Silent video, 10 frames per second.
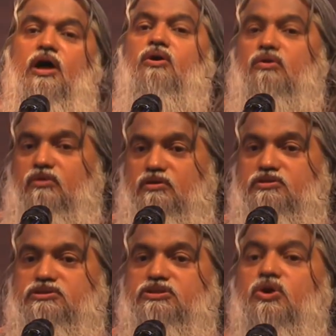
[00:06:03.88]

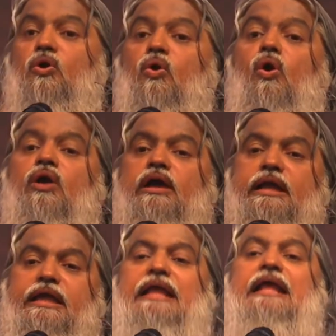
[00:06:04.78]
across,
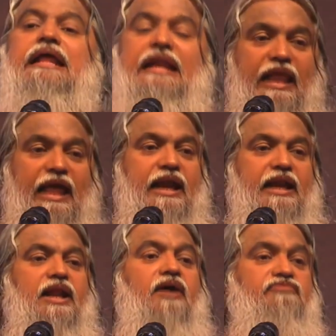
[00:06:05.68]
conquering
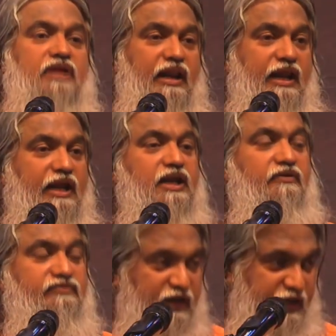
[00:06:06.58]
land after land
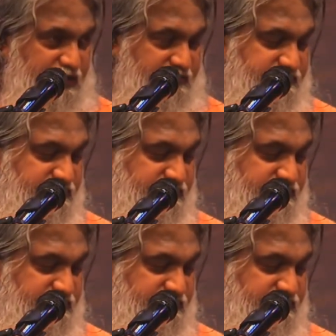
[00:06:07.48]
after land.